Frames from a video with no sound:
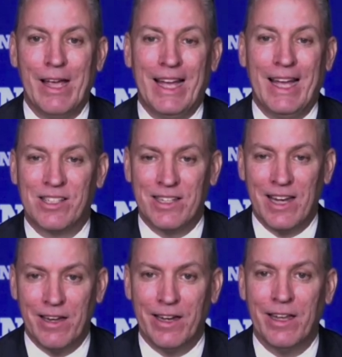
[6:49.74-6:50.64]

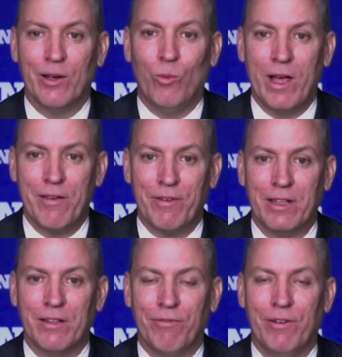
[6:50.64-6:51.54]
extending it,
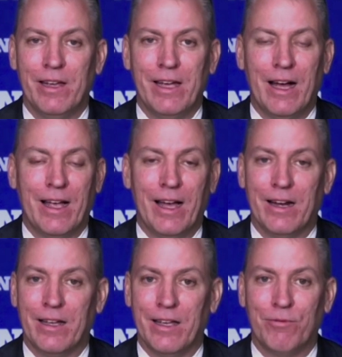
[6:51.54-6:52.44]
waiving the fee. I got
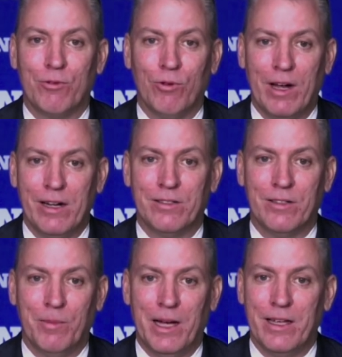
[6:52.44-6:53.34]
to give credit
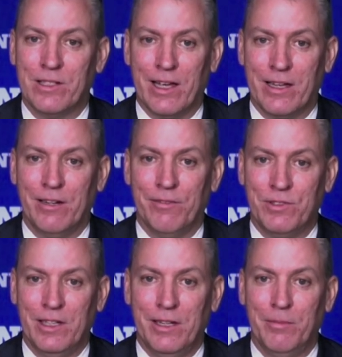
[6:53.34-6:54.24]
to my executive
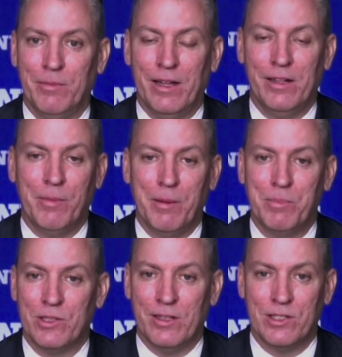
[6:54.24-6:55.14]
team and the
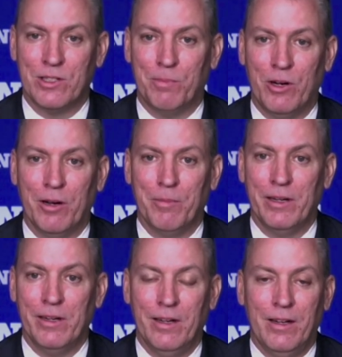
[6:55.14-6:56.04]
members of this
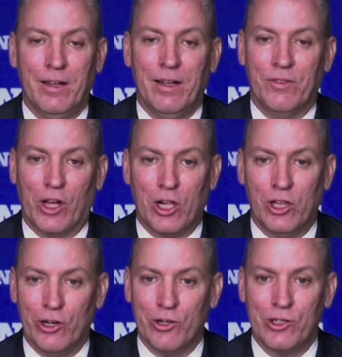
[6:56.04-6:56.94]
department, the
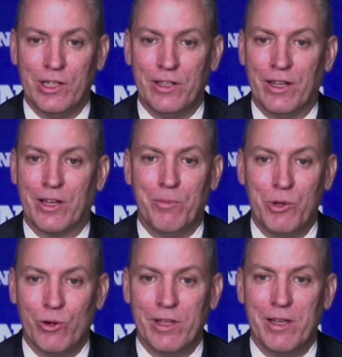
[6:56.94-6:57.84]
clergy, the
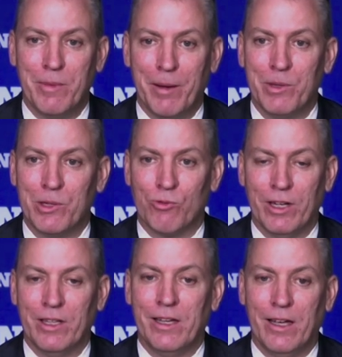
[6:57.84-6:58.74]
community members.
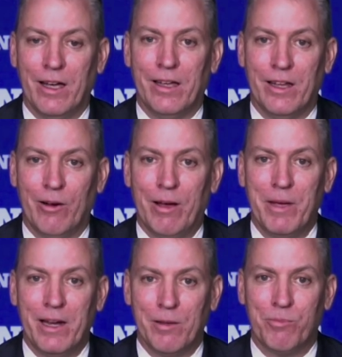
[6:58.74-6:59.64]
Really, uh, you know, I
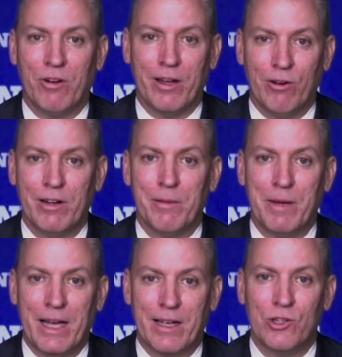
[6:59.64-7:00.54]
made it a priority
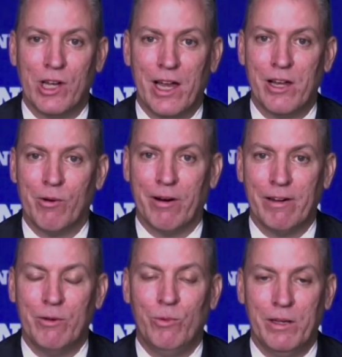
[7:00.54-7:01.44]
back in
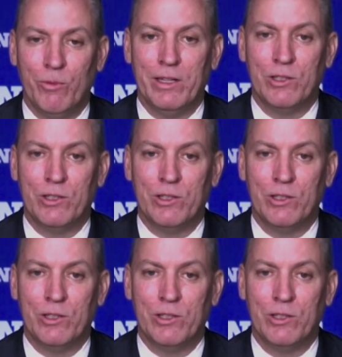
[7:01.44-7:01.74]
January. Yeah. We, we